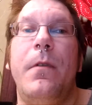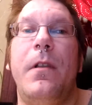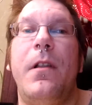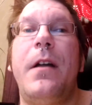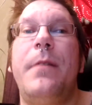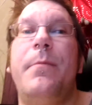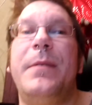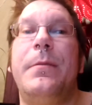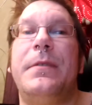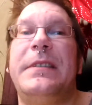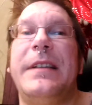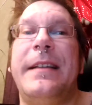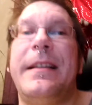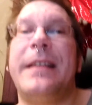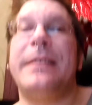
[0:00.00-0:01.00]
a lot of people
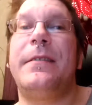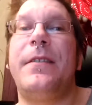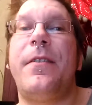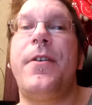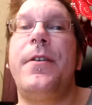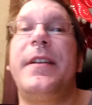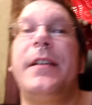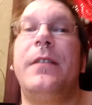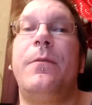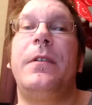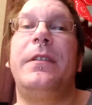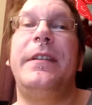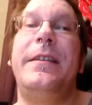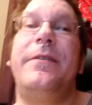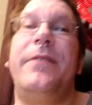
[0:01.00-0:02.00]
say that the 30
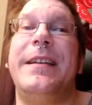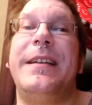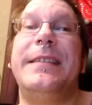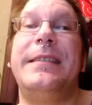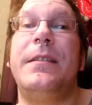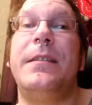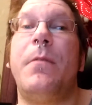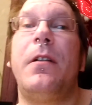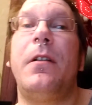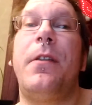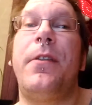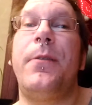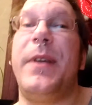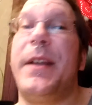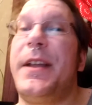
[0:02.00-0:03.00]
kilowatt Leaf is the Model
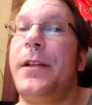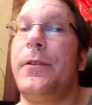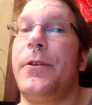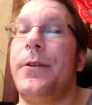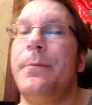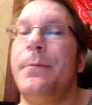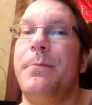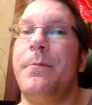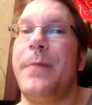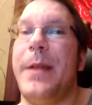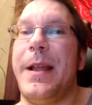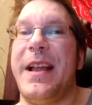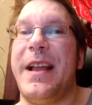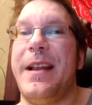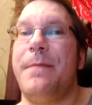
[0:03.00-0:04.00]
3 killer,
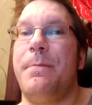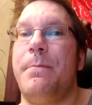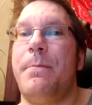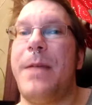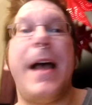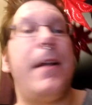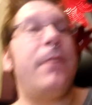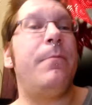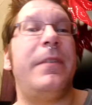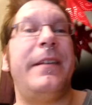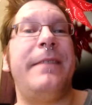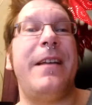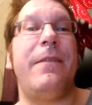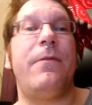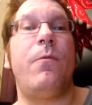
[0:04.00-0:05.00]
and I don't
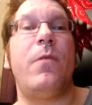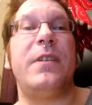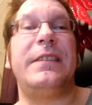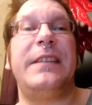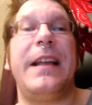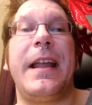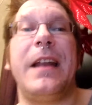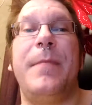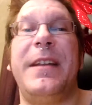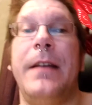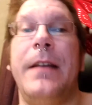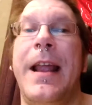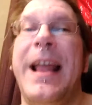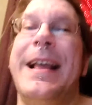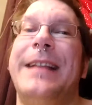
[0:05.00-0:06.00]
believe that for 1 second. I
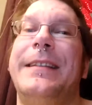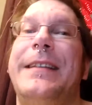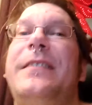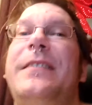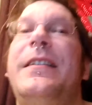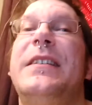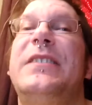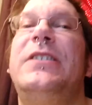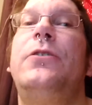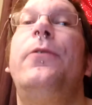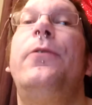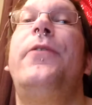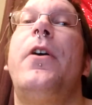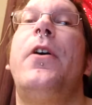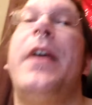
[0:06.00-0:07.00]
mean, Tesla is
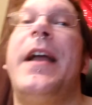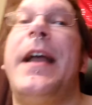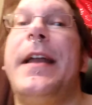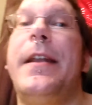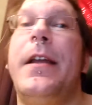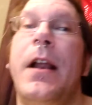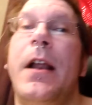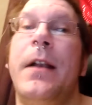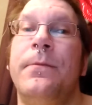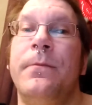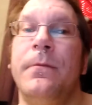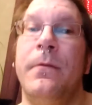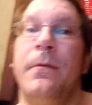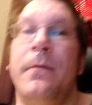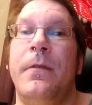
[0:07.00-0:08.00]
so far ahead
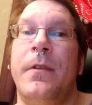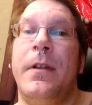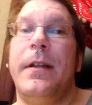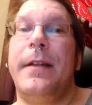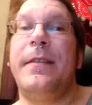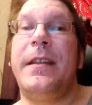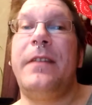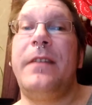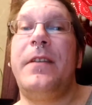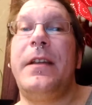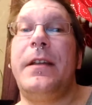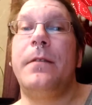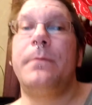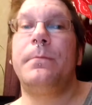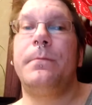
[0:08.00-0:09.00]
in
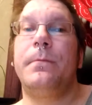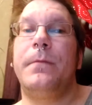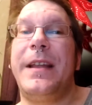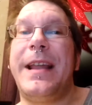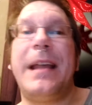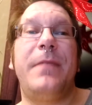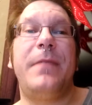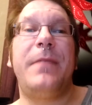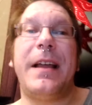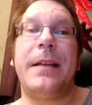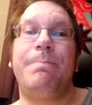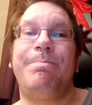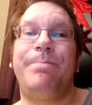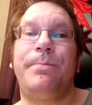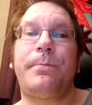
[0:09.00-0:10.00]
the EV game
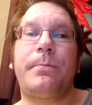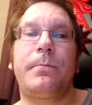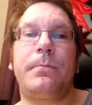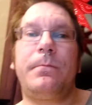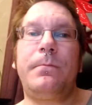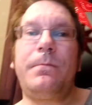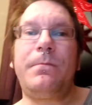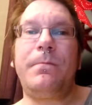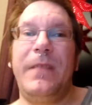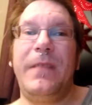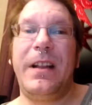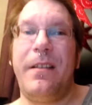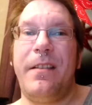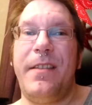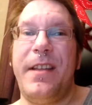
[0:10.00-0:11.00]
that
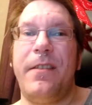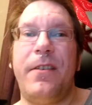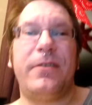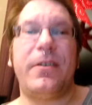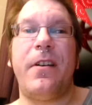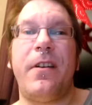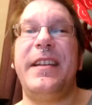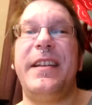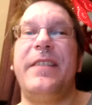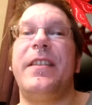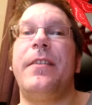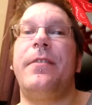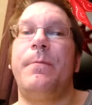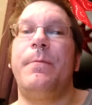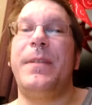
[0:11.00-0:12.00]
the others are not
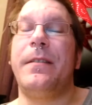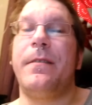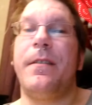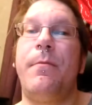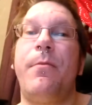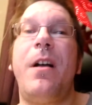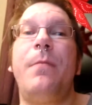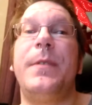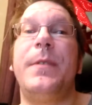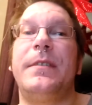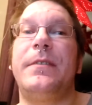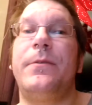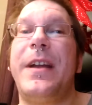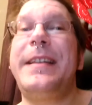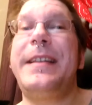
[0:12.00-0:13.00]
even. I mean, the problem
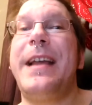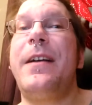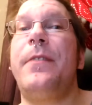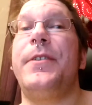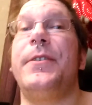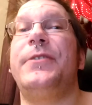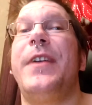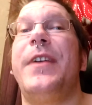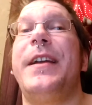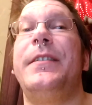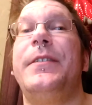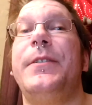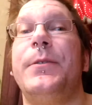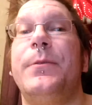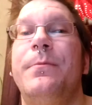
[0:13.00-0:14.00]
is right now they're trying
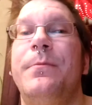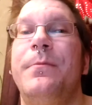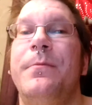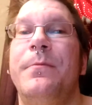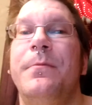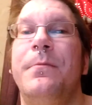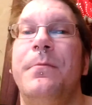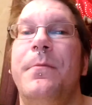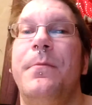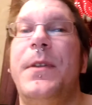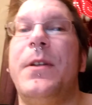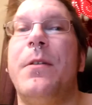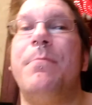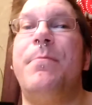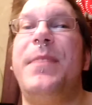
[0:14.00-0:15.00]
to,
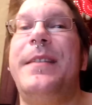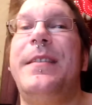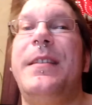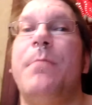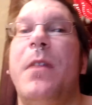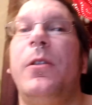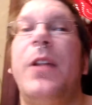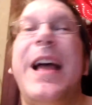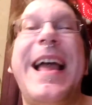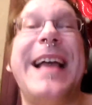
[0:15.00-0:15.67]
beat the Model